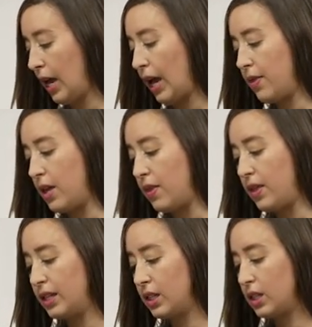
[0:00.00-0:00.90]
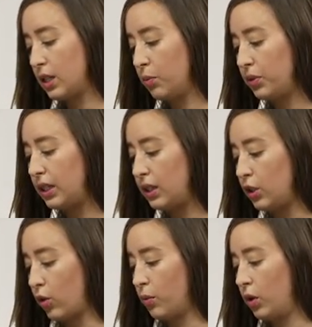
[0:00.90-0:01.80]
And then this is completely
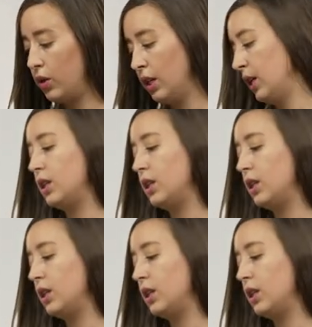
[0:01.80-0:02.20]
normal.